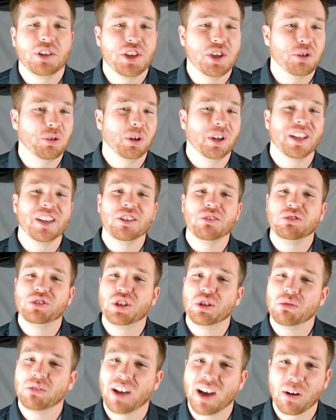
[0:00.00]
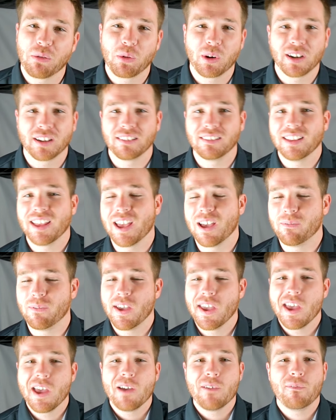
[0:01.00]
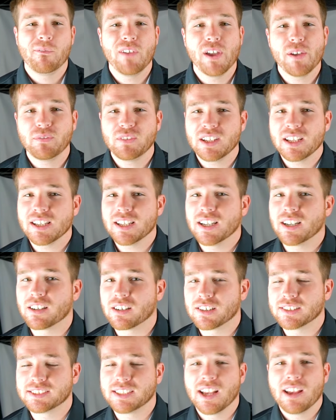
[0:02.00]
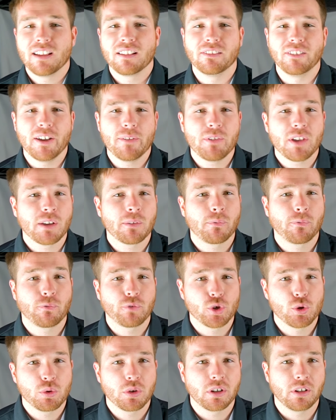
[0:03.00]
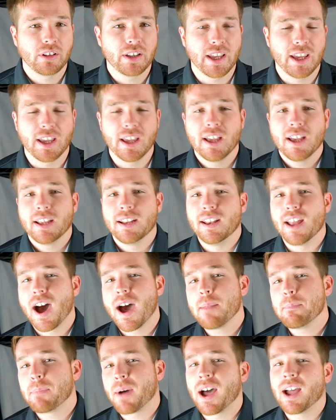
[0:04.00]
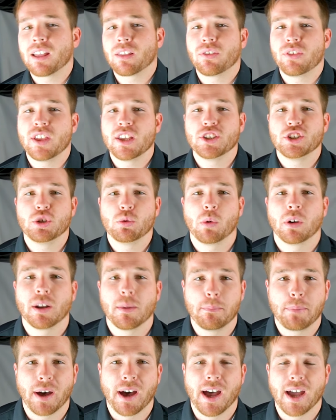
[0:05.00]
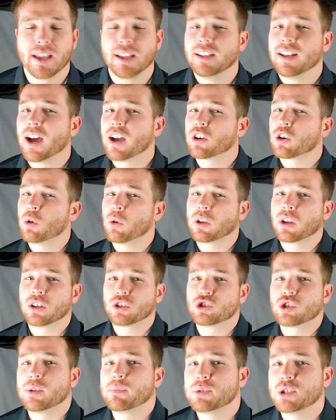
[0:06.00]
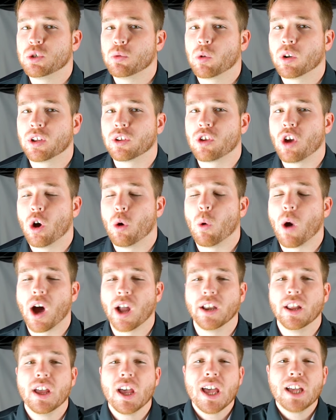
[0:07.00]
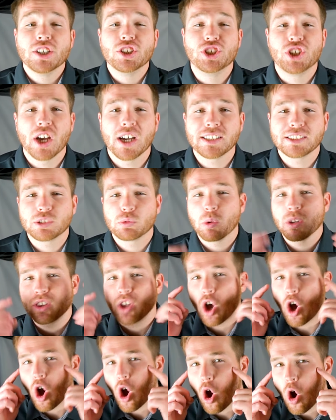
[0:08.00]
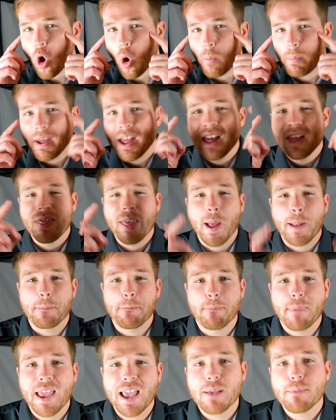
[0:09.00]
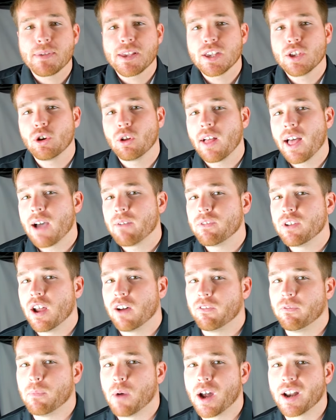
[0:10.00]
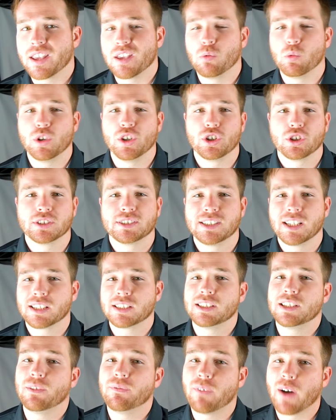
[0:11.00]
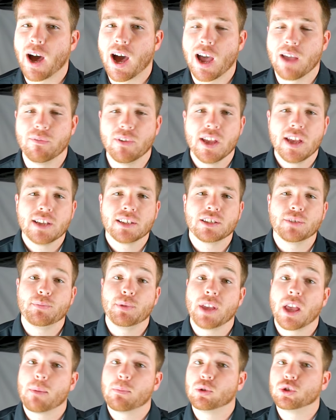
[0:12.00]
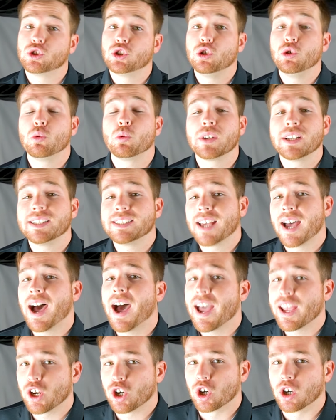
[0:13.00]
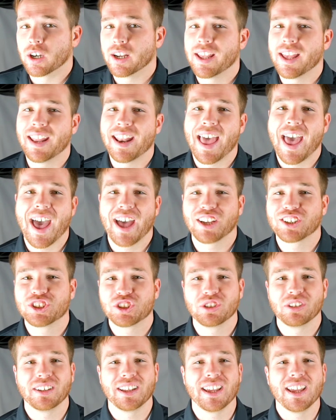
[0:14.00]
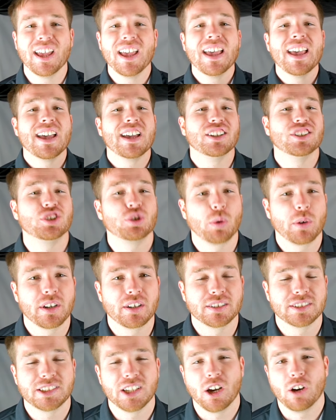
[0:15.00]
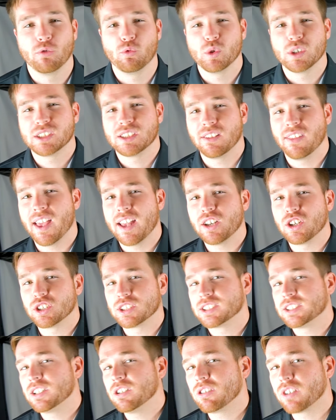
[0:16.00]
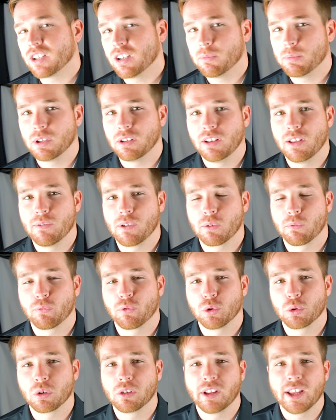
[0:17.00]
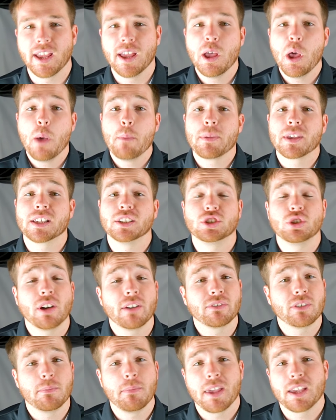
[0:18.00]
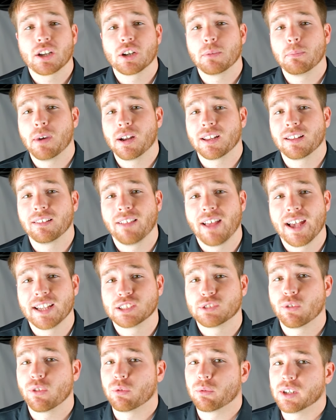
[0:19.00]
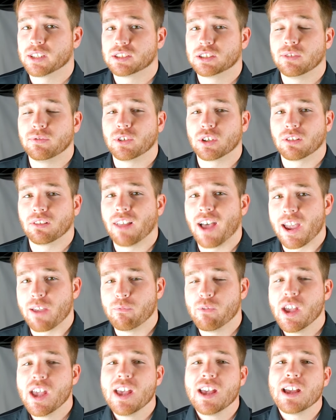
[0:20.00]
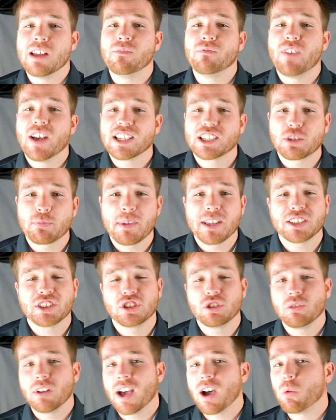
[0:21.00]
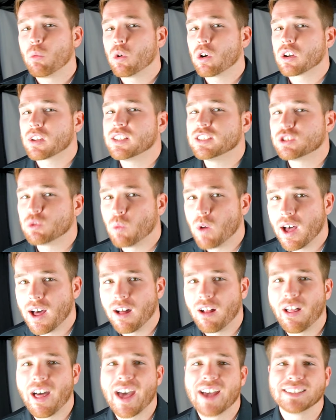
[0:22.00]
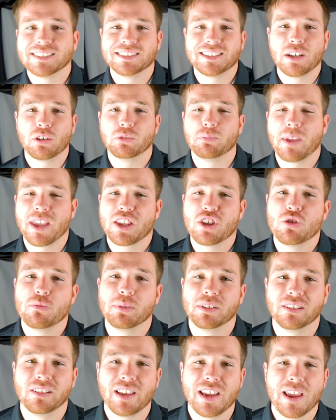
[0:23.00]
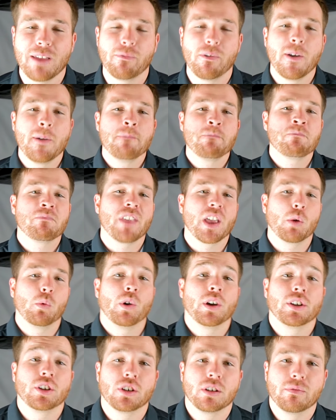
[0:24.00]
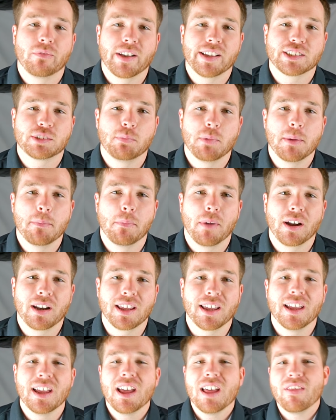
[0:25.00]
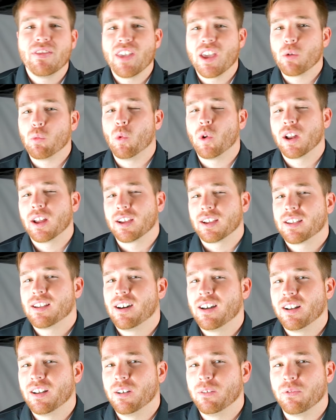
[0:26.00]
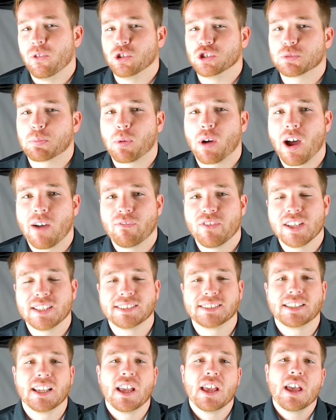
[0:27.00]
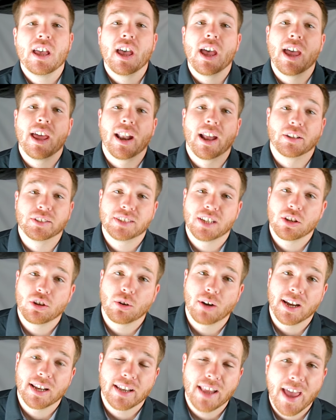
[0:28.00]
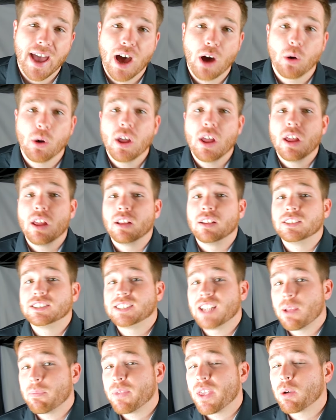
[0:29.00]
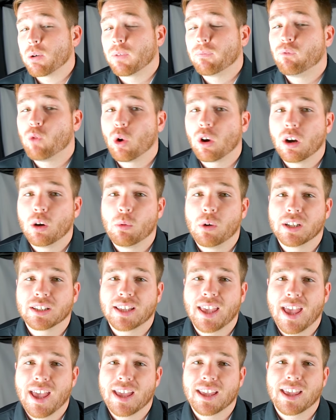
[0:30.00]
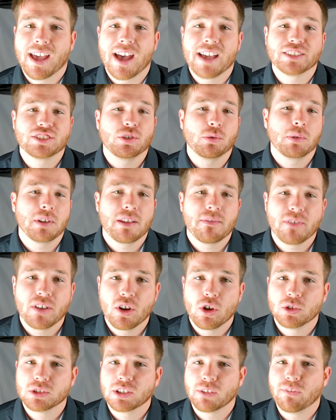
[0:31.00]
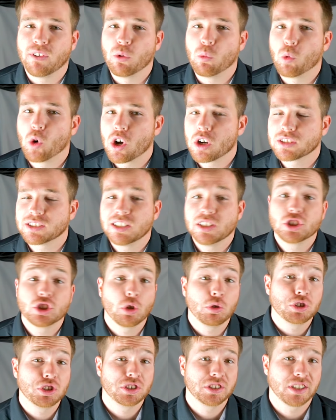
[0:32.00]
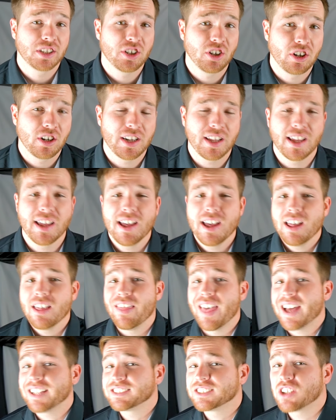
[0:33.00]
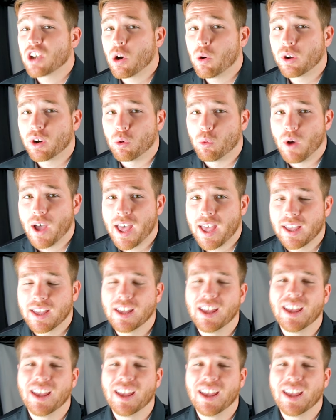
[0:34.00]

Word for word: you, you do not want to live 50 years living frugally, not buying things you want to buy, not going on trips you want to go on, just with the hope that maybe you'll have enough money when you're 65 to be able to retire and actually enjoy yourself, which then you're still going to be living frugally because you'll have to make your money last for the rest of your life. Investments do not work as well as they'll make you believe. They want your investment money, they want a cut of those profits. And I'll tell you right now, same thing with 401k, guys. No one even knows if it works. Social Security, that's going away.